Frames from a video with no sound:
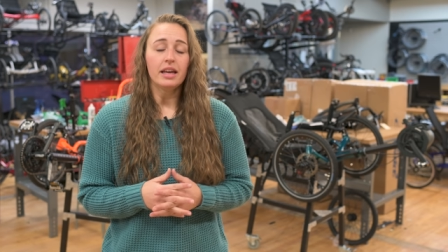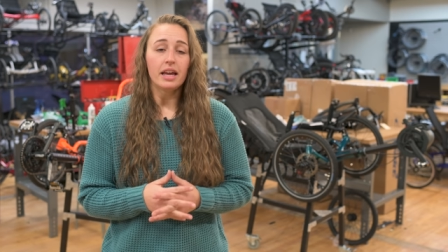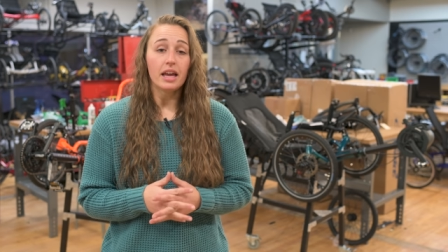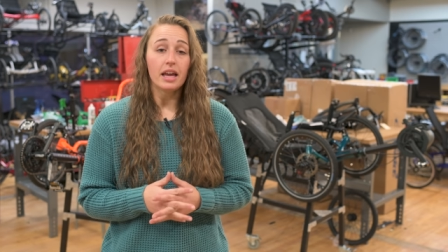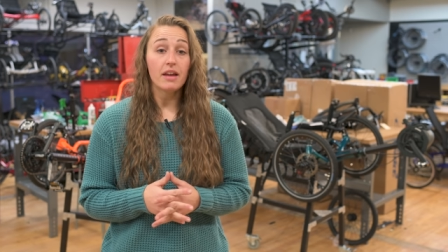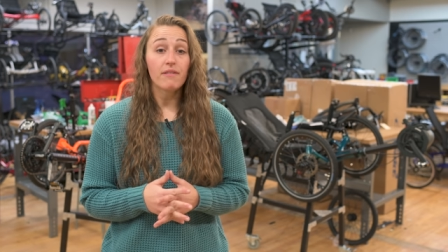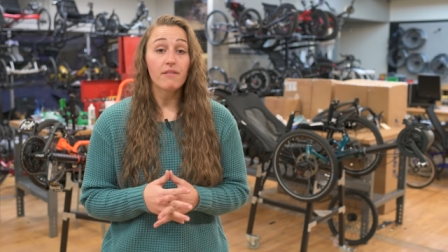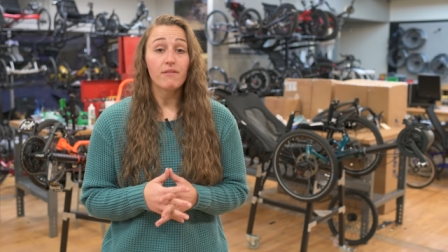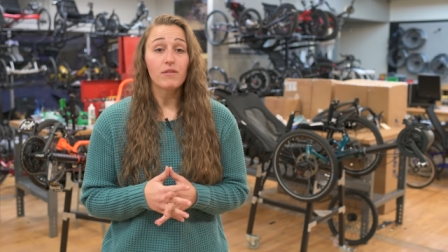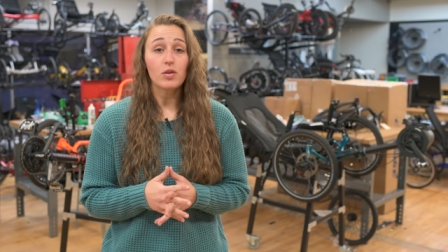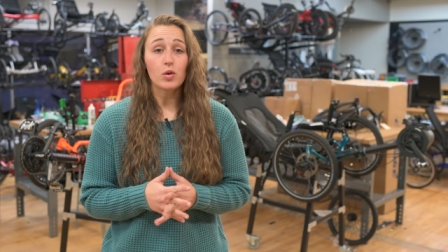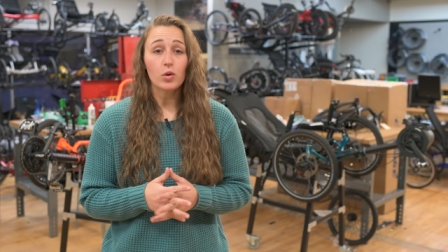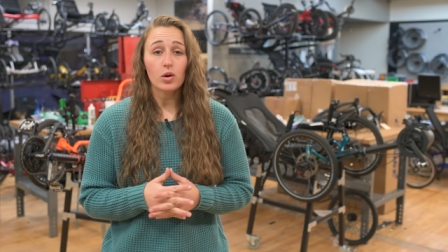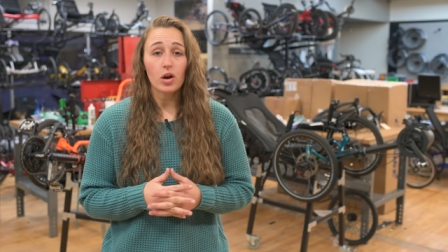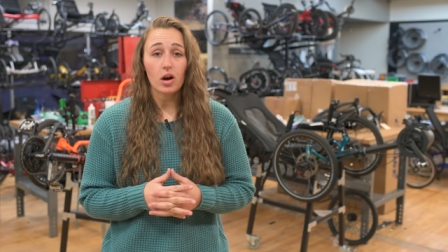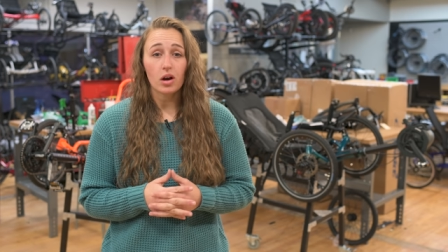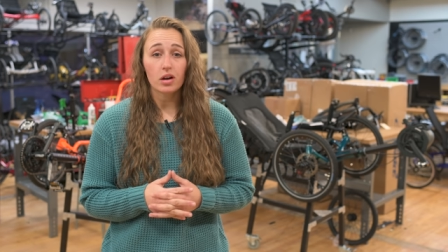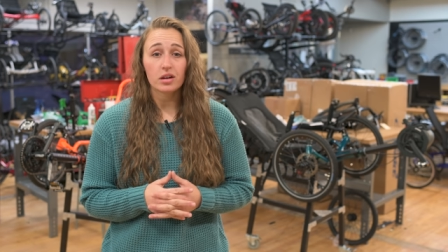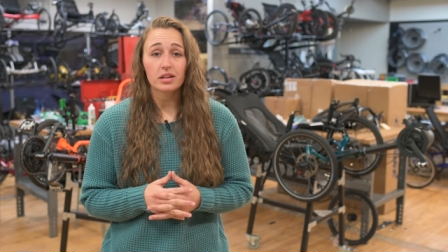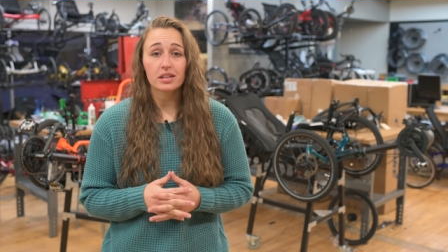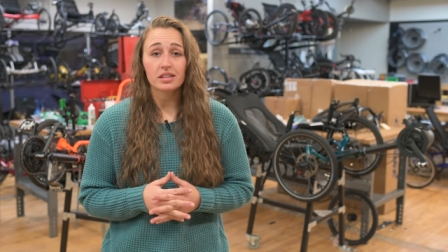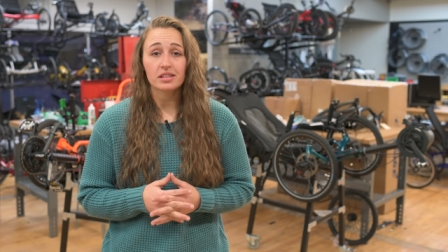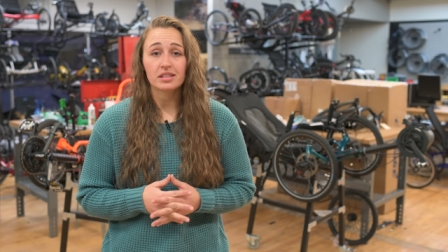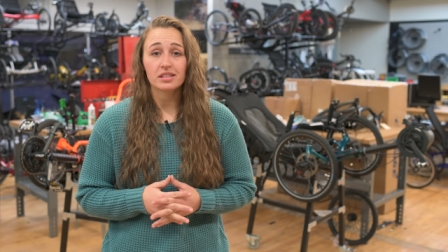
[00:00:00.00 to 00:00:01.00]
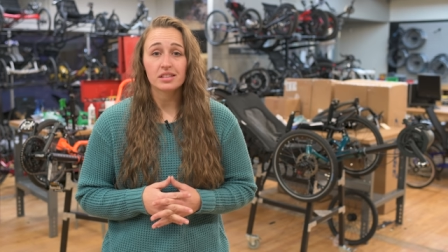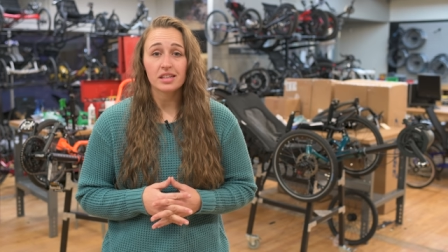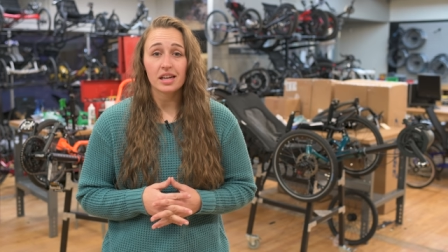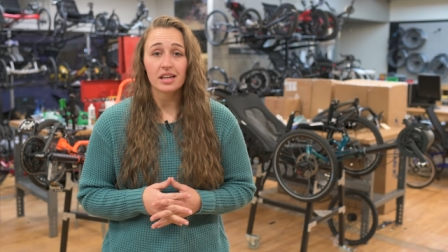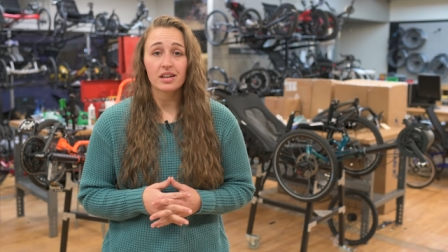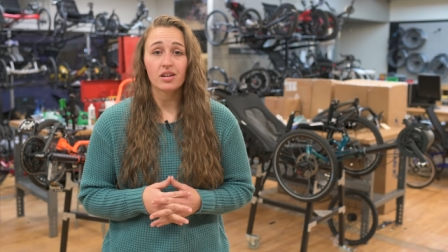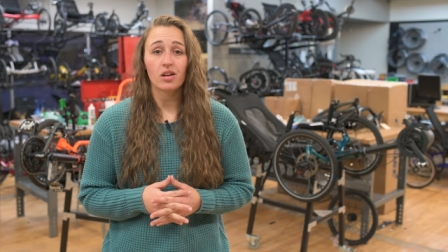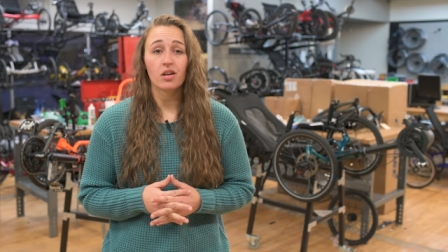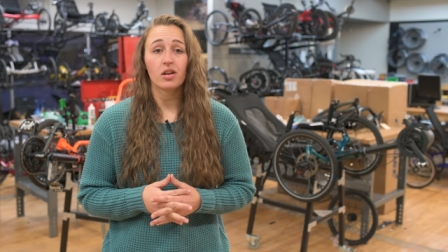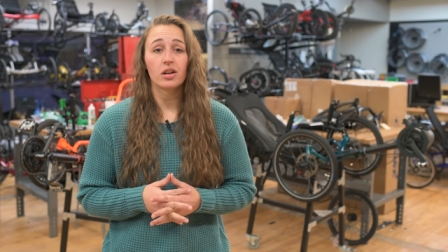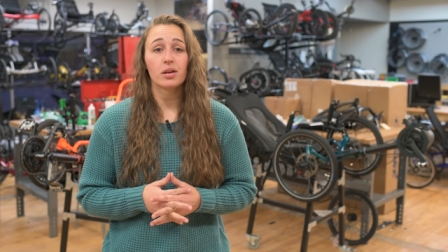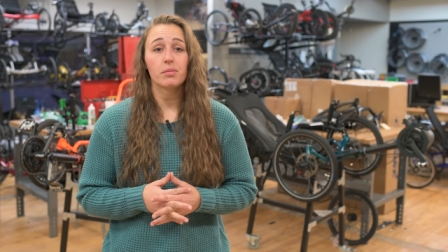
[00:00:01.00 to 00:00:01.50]
If your heart is
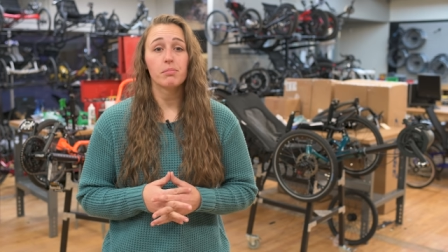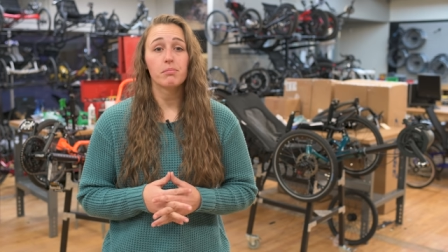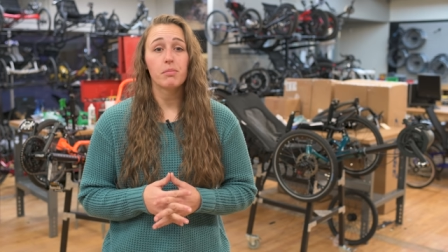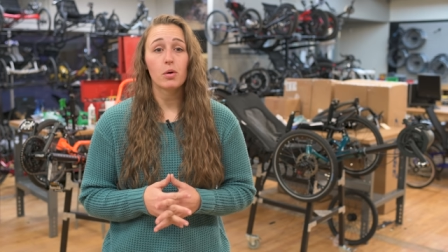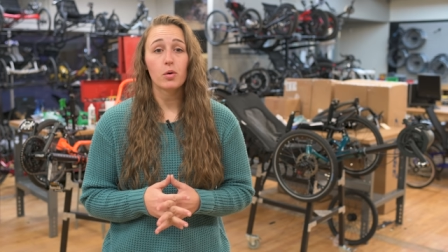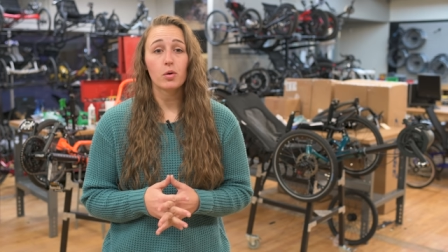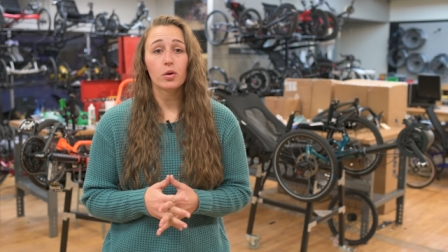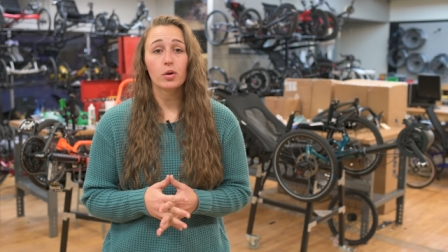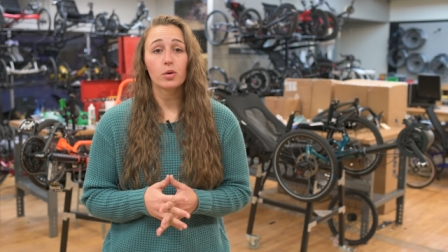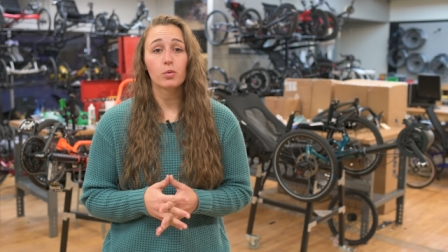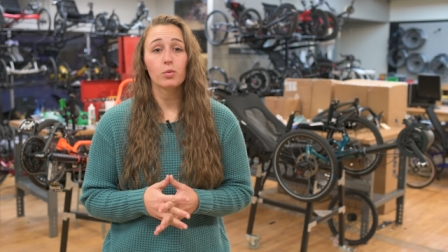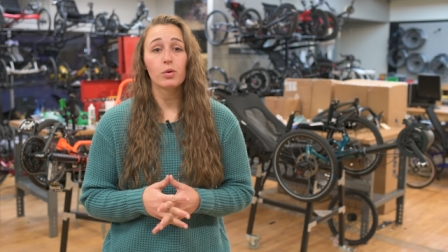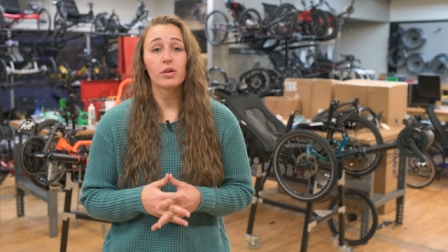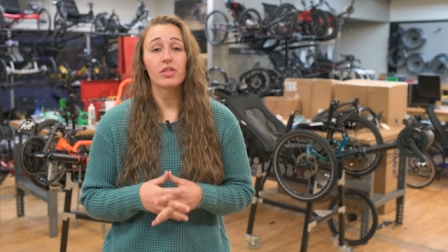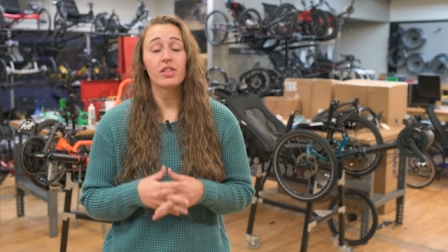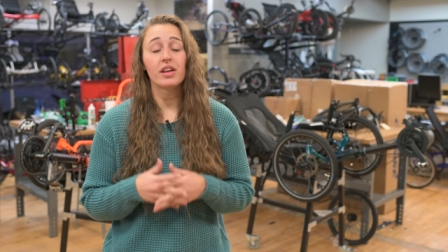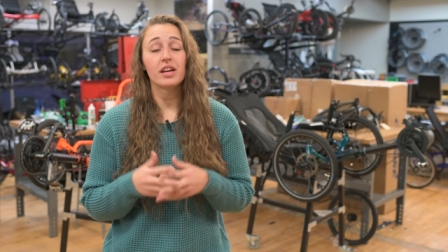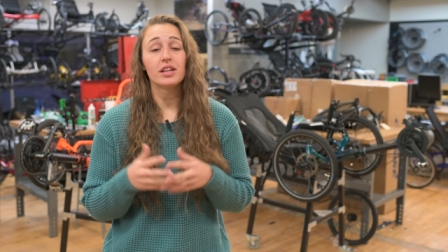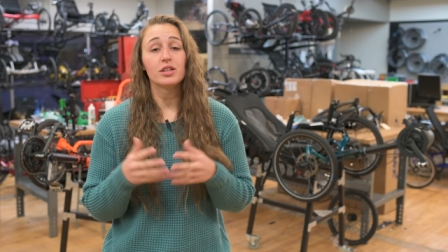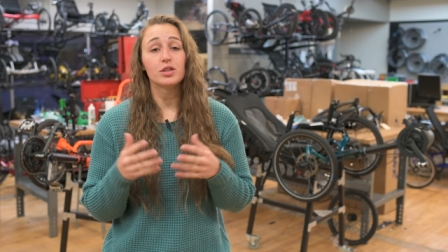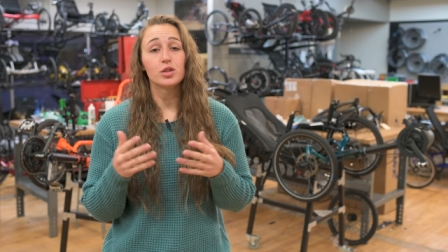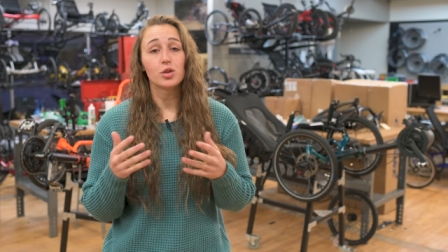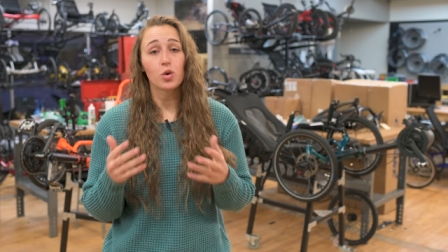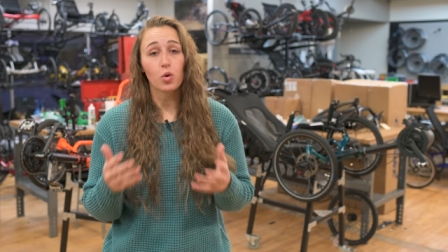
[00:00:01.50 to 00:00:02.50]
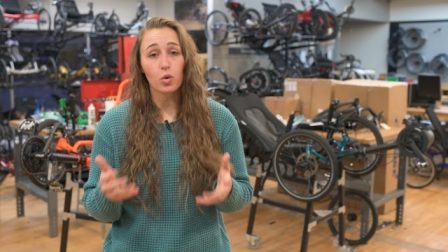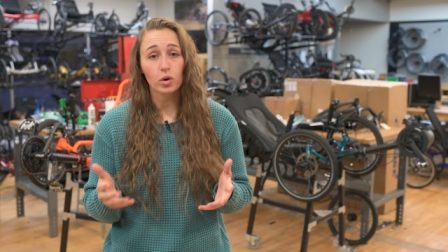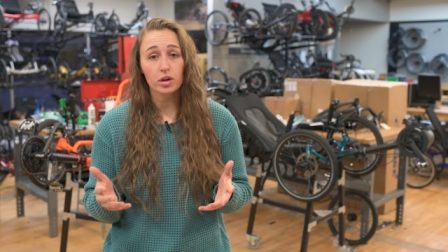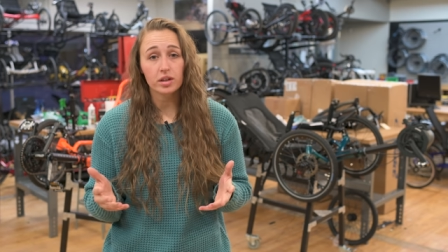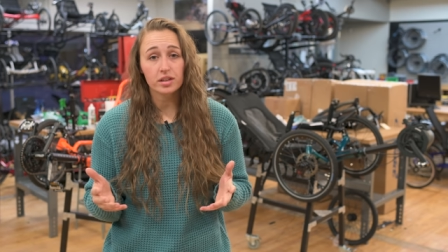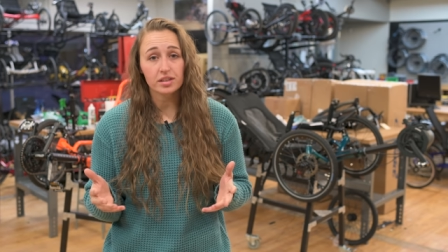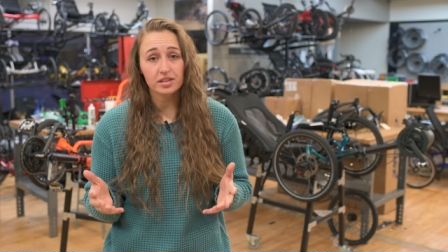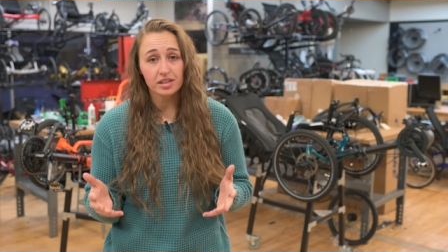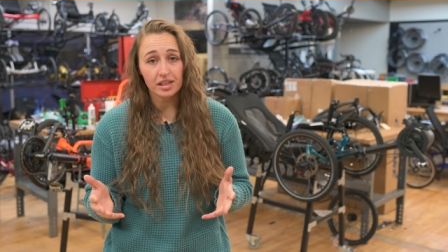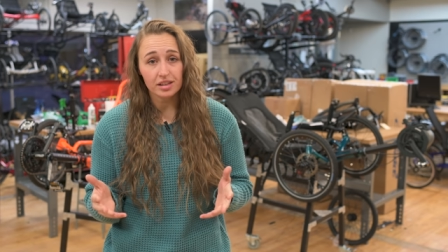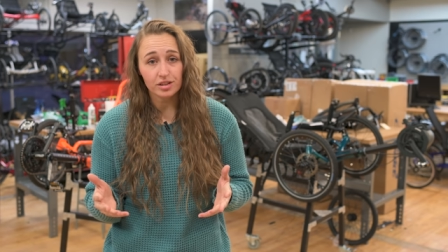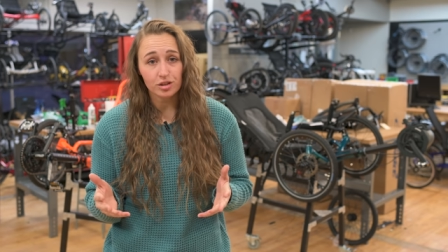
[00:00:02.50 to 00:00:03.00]
set on a motor with a
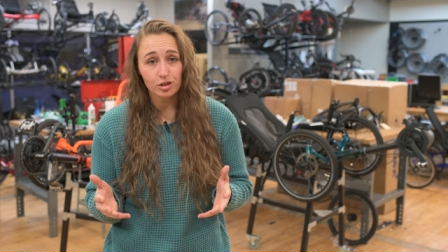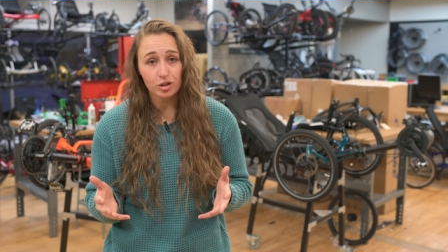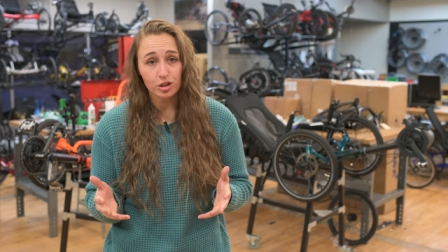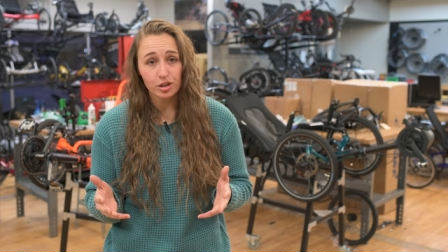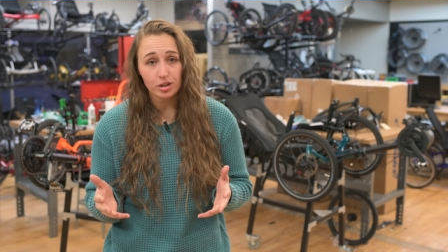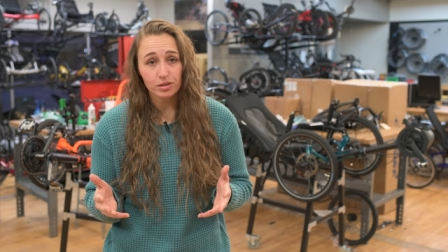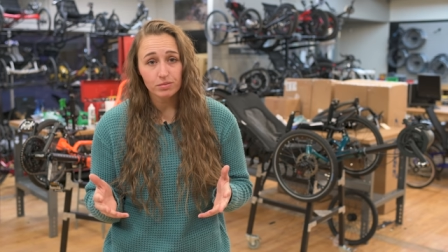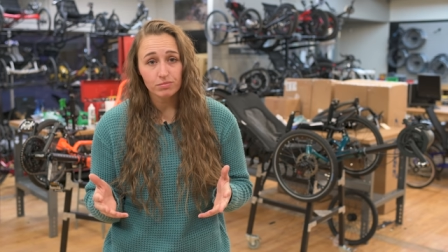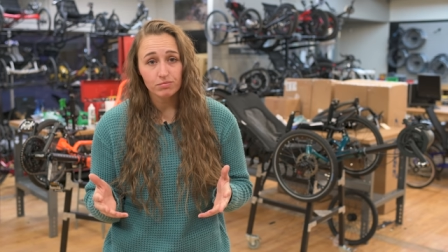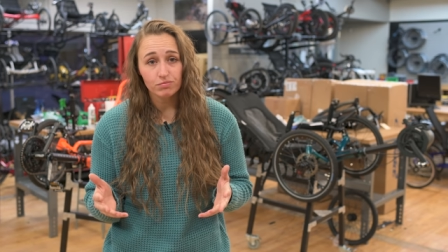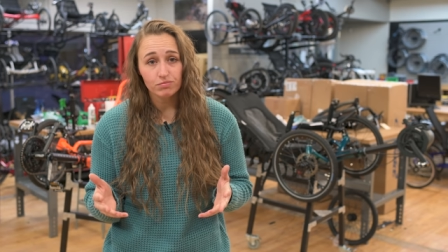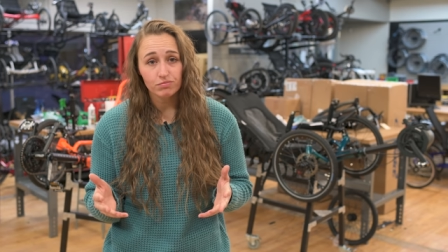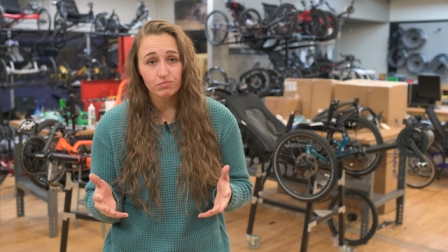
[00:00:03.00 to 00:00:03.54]
torque sensor,